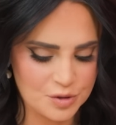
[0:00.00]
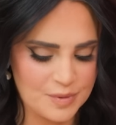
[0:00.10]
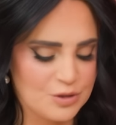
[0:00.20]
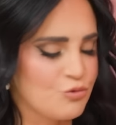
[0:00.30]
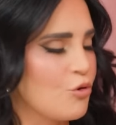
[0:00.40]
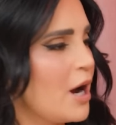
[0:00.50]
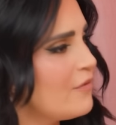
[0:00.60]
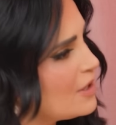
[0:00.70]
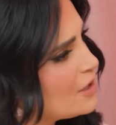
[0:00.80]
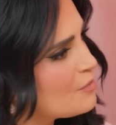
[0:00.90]
to be
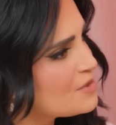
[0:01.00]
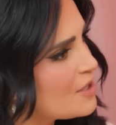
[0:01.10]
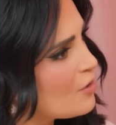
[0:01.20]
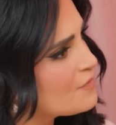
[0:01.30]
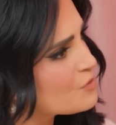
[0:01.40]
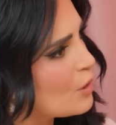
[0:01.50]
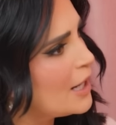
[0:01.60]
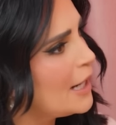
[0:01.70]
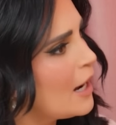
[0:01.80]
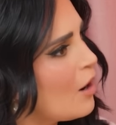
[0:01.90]
driving themselves
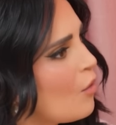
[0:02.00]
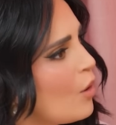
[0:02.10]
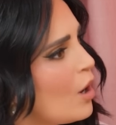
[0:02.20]
right now?